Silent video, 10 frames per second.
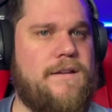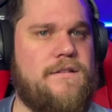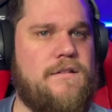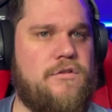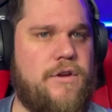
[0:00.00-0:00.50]

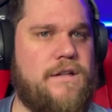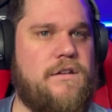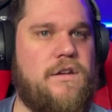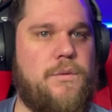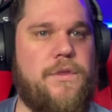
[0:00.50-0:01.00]
so you had to
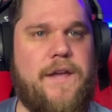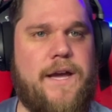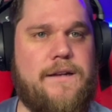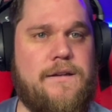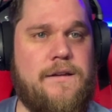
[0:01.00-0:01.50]
deal with
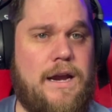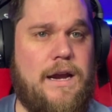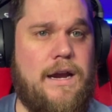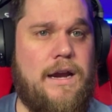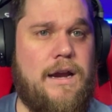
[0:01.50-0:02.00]
that.
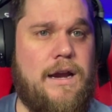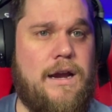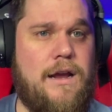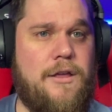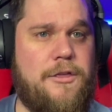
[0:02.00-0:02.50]

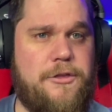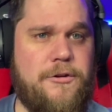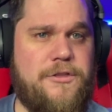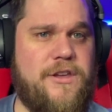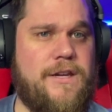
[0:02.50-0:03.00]

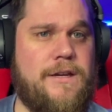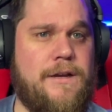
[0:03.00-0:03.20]
Third thing,